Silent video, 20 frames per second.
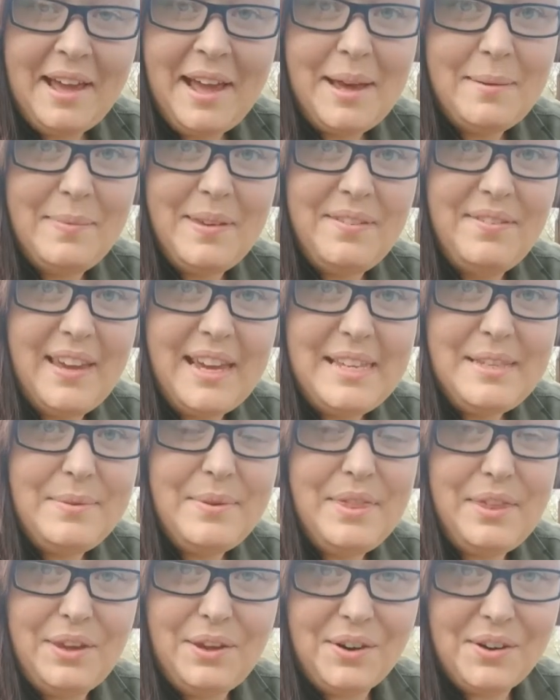a happy face
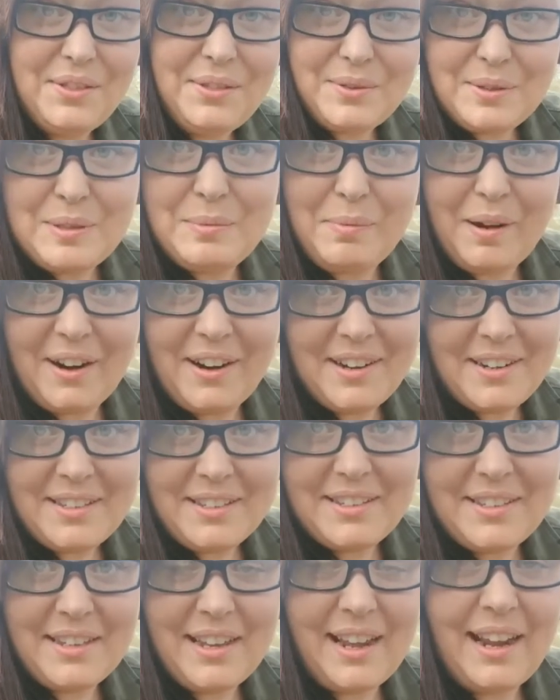with your loose
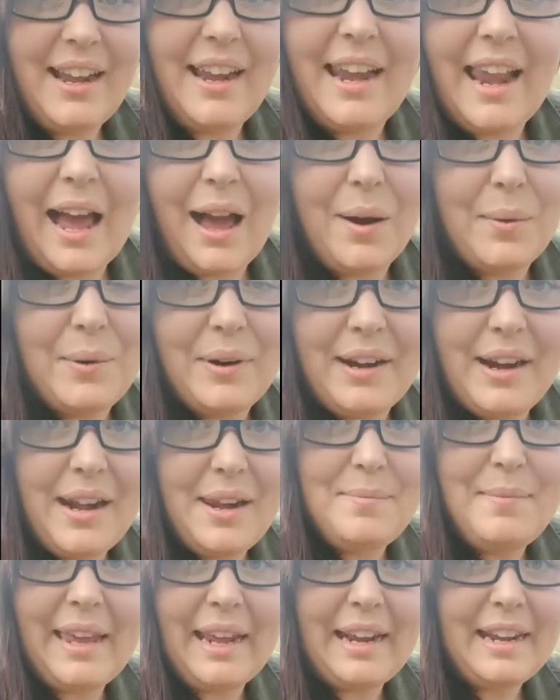parts? Now we're
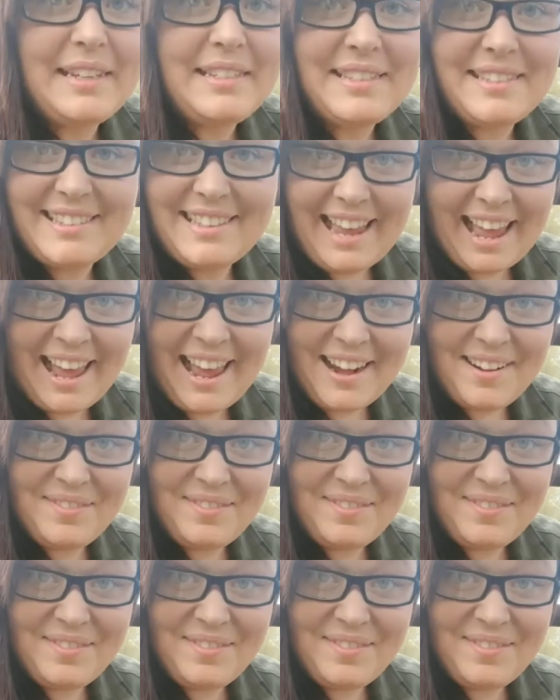gonna make a sad